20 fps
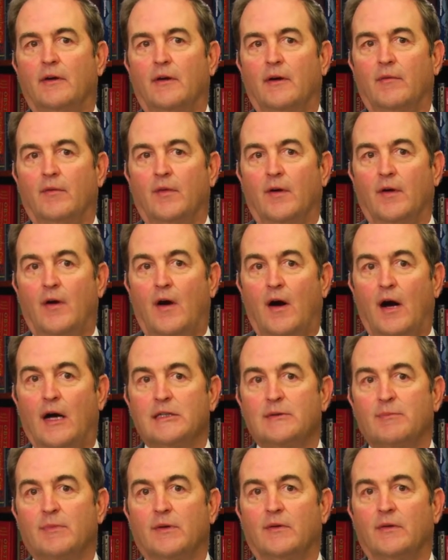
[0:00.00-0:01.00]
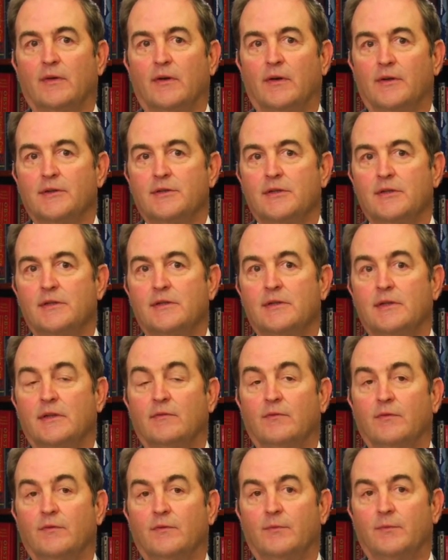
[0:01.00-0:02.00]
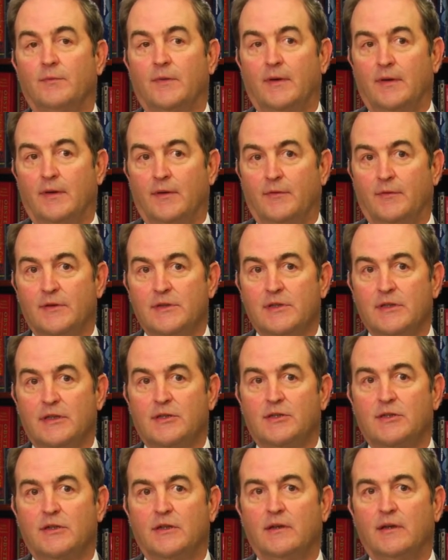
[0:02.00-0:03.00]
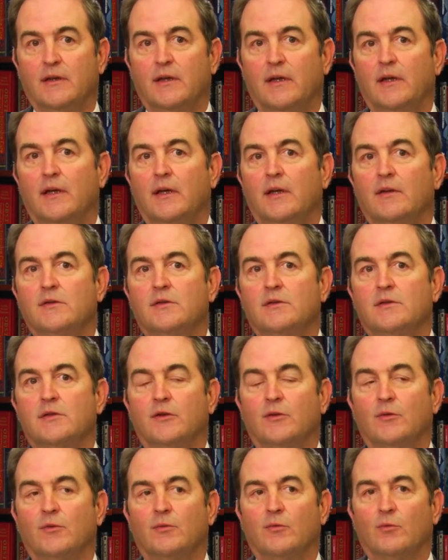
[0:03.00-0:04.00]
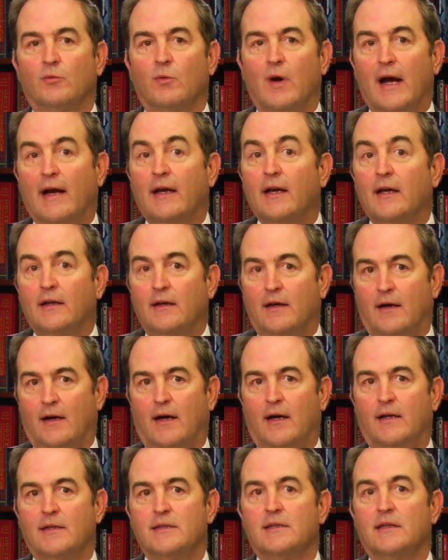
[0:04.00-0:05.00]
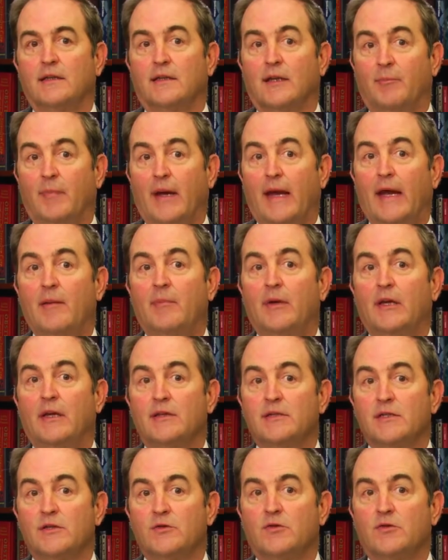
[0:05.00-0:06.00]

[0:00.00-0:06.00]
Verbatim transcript: of the hospital nurses and the physician to recognize that the baby is in